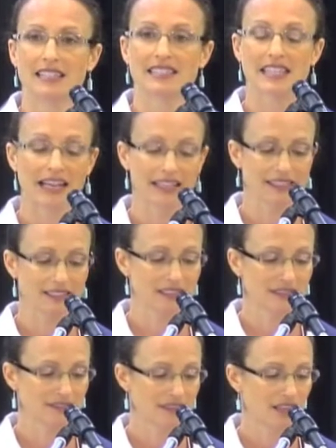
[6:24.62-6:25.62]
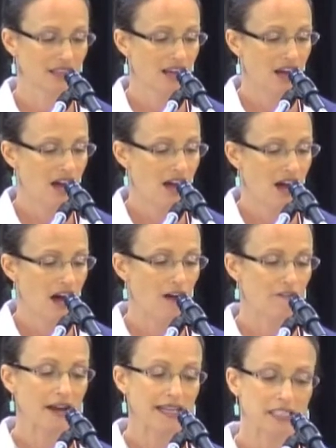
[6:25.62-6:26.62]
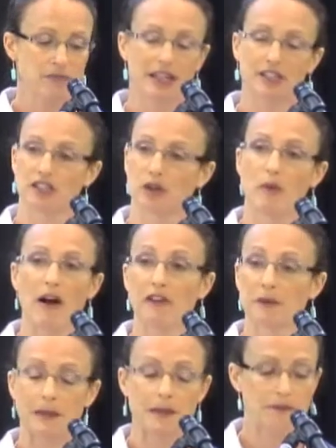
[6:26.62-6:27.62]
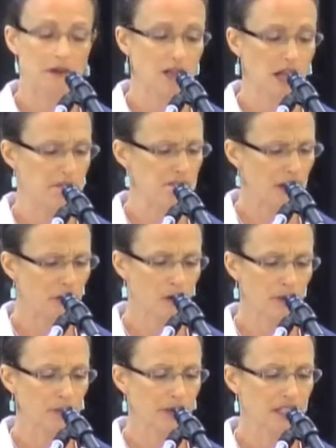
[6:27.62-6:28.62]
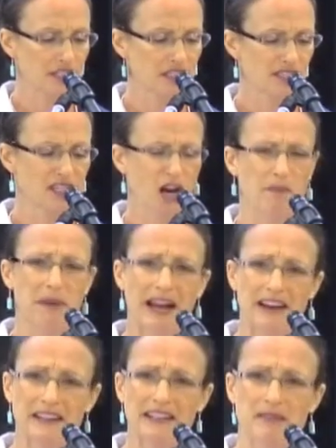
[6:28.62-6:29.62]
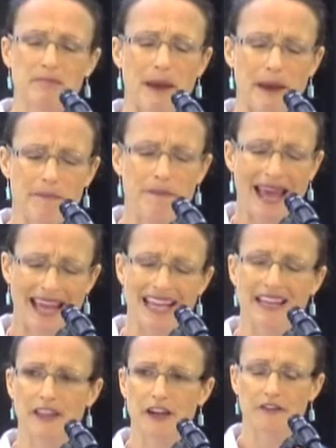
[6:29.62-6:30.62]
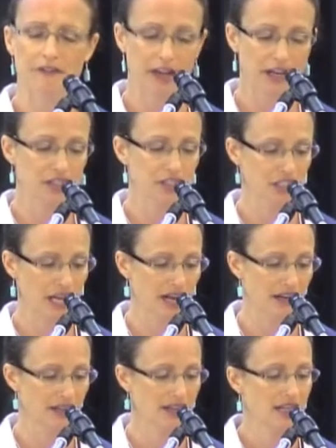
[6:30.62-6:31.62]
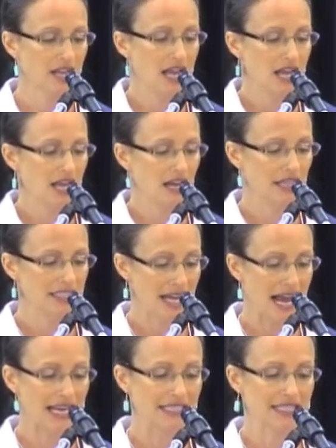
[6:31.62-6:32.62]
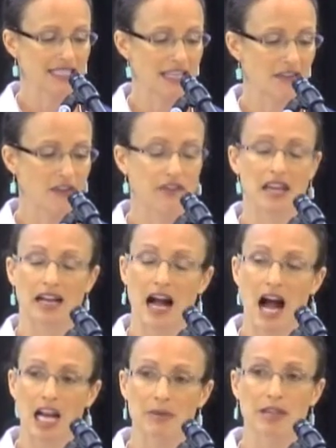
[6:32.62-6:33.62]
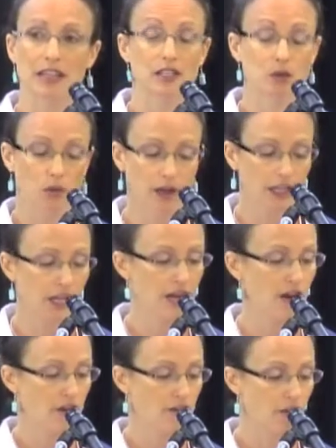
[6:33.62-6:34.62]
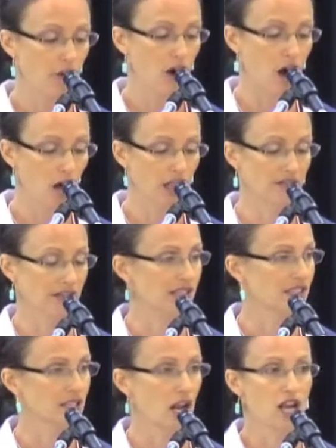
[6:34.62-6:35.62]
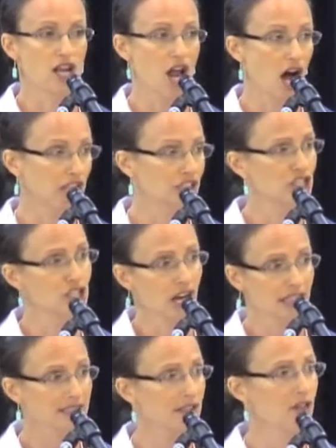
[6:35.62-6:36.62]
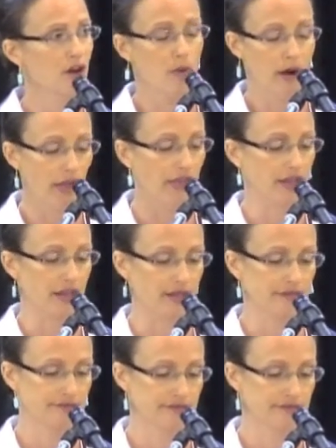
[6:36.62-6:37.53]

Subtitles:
Second, I'll fight to make sure wealthy people and big corporations are paying their fair share in taxes and that the economy is working for all of us, not just the wealthy.